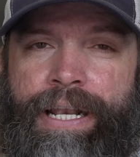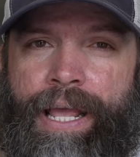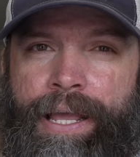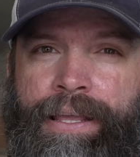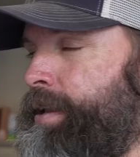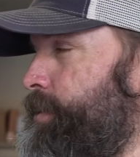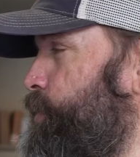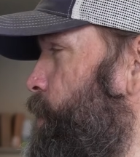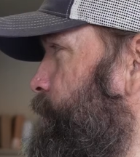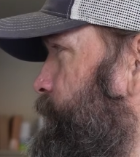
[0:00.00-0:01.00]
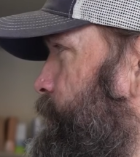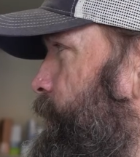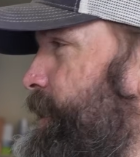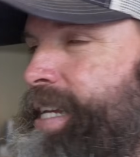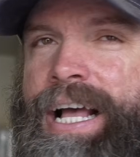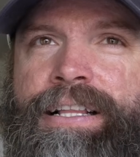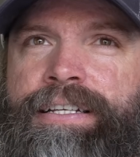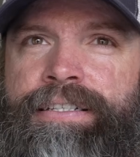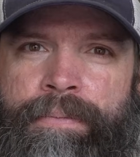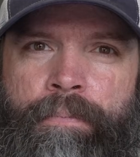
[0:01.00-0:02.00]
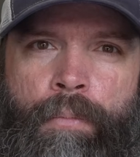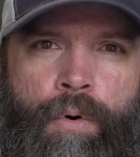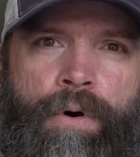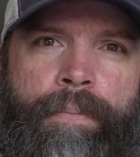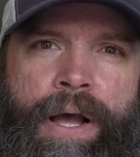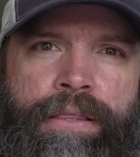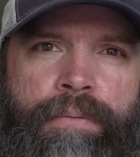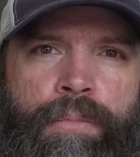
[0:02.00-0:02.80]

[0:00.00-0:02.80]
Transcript: today, and George is going to tell us more about the